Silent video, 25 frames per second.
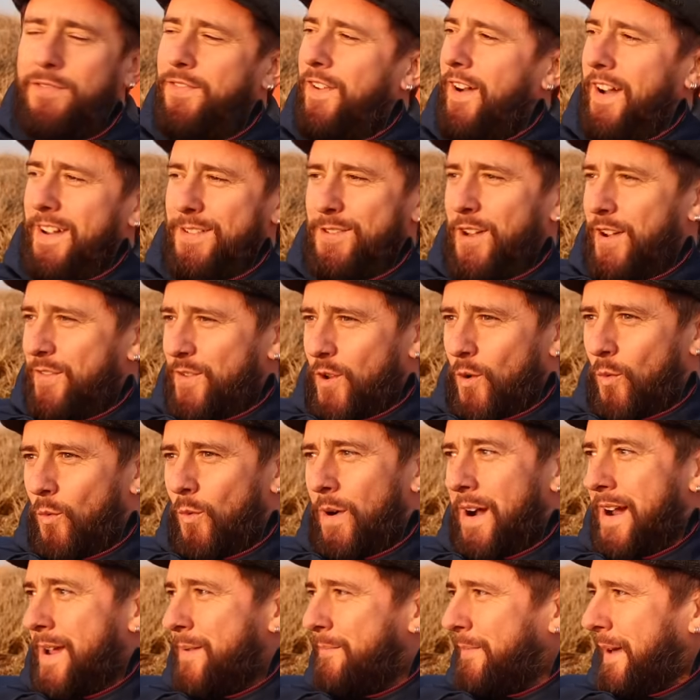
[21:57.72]
Not even a
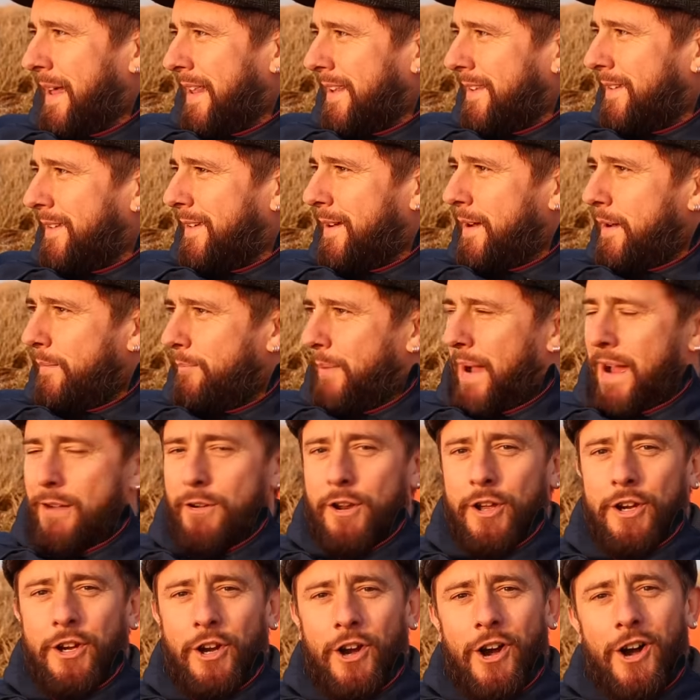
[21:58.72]
white belt,
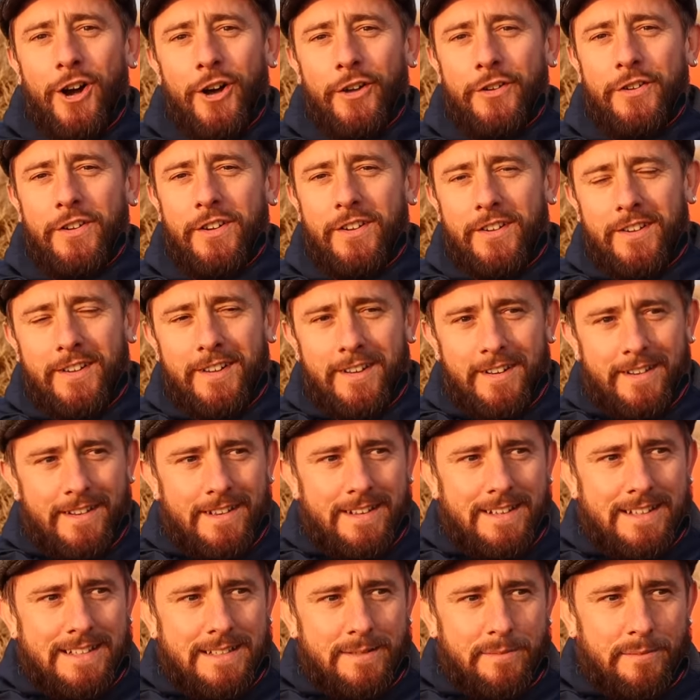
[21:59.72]
paracord,
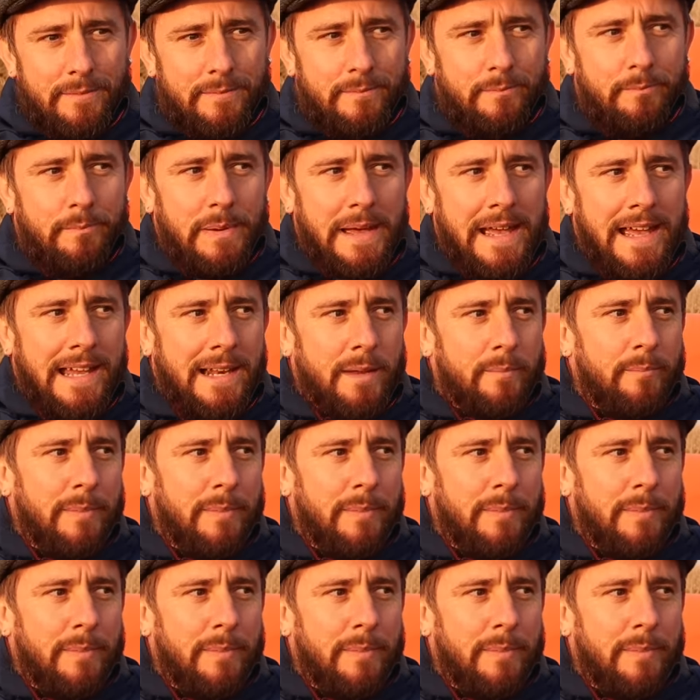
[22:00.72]
Bela